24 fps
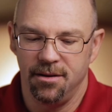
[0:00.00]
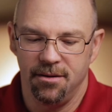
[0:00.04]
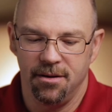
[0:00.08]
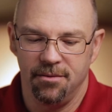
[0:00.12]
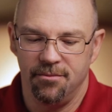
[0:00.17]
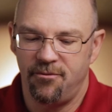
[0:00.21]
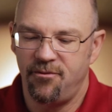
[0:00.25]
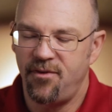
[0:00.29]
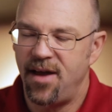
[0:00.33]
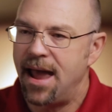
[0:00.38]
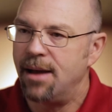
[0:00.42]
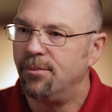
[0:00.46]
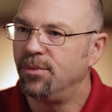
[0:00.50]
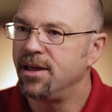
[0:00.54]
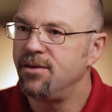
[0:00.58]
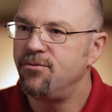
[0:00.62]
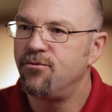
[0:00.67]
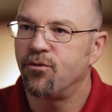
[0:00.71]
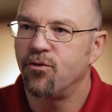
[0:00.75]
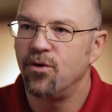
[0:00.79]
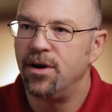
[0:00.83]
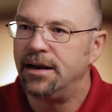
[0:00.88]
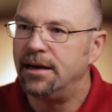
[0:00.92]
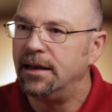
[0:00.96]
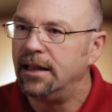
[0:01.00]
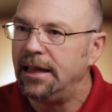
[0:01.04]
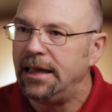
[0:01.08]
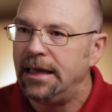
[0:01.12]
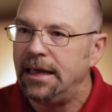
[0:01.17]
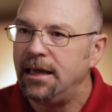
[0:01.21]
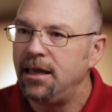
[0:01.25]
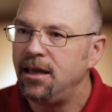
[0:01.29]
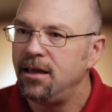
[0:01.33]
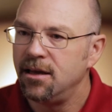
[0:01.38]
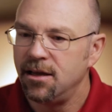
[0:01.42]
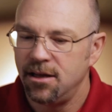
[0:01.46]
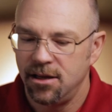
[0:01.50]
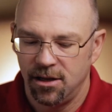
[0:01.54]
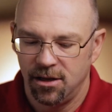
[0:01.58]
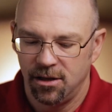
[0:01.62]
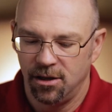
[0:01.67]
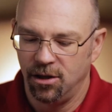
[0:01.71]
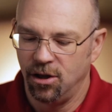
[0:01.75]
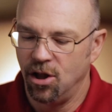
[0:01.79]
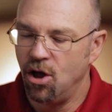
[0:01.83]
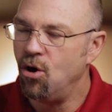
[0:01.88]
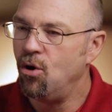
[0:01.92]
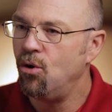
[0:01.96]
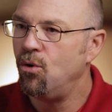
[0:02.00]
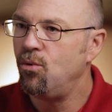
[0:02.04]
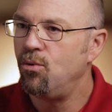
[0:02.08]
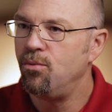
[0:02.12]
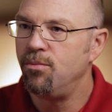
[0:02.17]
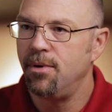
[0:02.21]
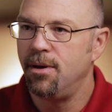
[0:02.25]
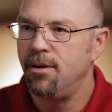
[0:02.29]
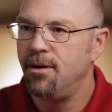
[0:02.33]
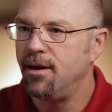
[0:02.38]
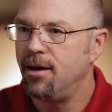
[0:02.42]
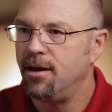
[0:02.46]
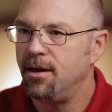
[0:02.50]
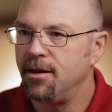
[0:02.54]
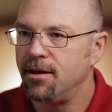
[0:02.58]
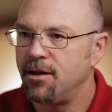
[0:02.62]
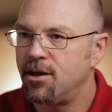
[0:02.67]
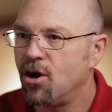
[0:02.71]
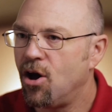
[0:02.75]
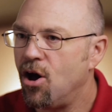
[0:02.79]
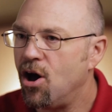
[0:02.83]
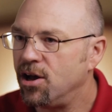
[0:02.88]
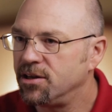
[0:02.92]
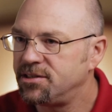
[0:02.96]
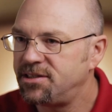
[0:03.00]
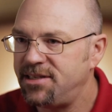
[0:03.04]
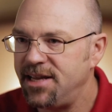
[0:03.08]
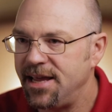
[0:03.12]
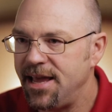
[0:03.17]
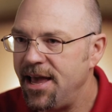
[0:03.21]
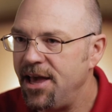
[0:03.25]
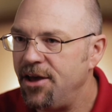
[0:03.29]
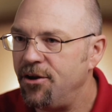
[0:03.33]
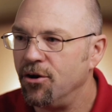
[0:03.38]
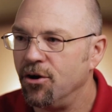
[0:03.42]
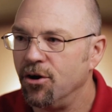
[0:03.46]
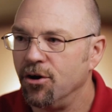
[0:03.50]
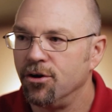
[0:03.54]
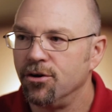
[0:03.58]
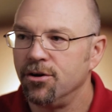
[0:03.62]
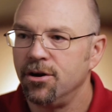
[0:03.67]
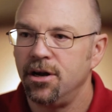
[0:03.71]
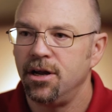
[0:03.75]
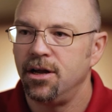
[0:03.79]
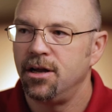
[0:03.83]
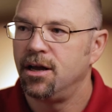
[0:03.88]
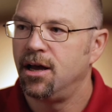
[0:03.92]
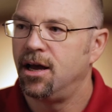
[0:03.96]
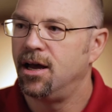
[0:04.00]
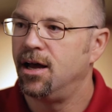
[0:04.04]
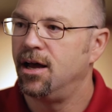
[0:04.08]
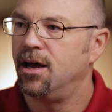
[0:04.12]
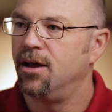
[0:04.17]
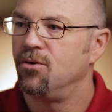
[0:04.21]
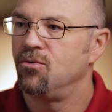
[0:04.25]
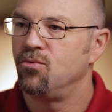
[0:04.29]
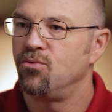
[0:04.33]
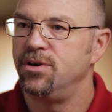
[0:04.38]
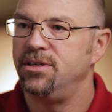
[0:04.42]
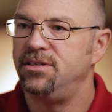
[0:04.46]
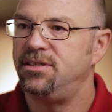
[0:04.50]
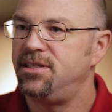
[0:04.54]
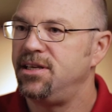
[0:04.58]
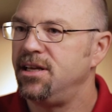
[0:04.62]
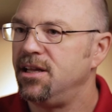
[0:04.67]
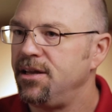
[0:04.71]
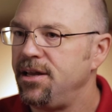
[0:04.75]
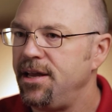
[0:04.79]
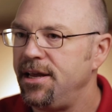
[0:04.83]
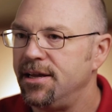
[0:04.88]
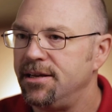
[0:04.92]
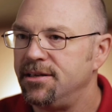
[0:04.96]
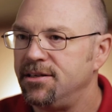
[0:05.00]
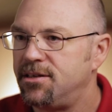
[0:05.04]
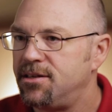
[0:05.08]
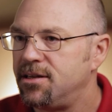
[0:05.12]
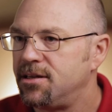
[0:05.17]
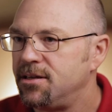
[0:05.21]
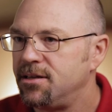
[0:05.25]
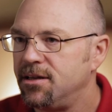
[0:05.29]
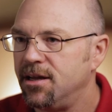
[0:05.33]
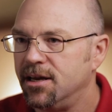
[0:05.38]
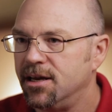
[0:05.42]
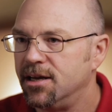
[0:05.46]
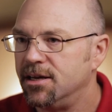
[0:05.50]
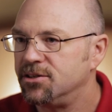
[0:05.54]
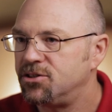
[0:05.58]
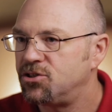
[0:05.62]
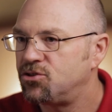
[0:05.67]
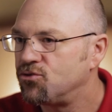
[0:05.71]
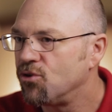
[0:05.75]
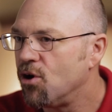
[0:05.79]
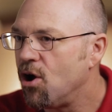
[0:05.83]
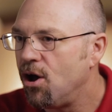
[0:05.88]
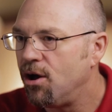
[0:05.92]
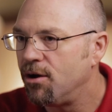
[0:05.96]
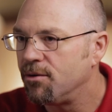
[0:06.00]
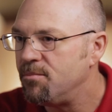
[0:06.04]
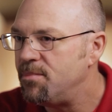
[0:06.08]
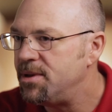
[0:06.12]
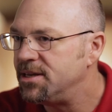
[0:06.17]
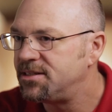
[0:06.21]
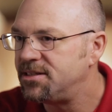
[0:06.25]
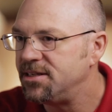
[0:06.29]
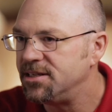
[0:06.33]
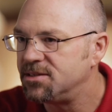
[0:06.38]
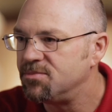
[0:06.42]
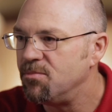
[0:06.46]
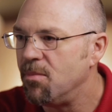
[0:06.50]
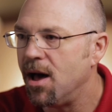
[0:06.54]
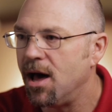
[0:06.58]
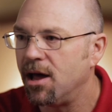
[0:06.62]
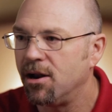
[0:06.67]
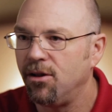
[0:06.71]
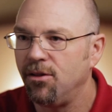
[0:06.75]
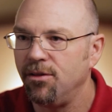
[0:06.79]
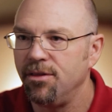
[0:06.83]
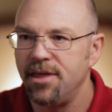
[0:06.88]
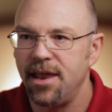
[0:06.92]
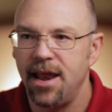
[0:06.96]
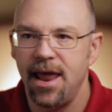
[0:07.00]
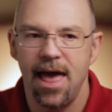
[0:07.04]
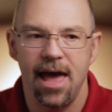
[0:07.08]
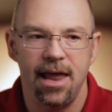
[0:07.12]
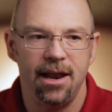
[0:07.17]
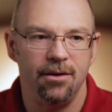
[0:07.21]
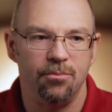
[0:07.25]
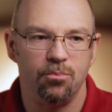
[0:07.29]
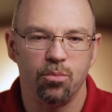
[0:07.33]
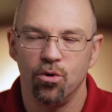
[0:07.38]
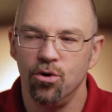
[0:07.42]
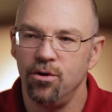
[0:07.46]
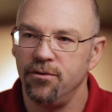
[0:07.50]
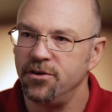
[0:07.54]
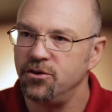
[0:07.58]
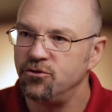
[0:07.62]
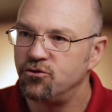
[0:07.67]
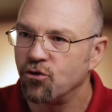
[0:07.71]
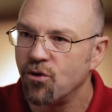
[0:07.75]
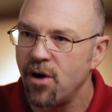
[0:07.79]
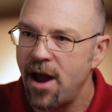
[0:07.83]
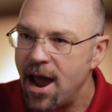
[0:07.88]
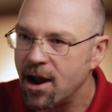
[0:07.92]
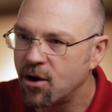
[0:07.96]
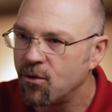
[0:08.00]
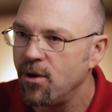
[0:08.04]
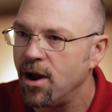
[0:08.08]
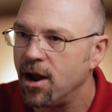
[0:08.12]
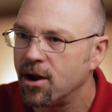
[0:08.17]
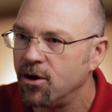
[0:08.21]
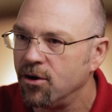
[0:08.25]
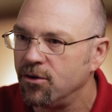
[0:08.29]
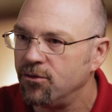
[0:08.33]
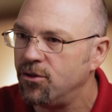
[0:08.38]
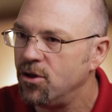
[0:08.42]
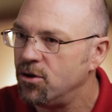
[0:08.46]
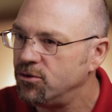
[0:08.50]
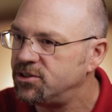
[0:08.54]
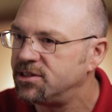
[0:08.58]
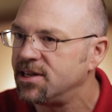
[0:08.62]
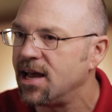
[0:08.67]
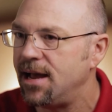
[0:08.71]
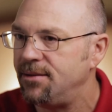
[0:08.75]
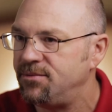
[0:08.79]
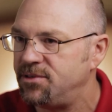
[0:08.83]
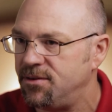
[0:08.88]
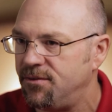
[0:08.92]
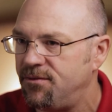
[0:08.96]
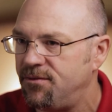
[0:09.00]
family-friendly, low cost to enter, resilient, strong business model that had a proven track record, those types of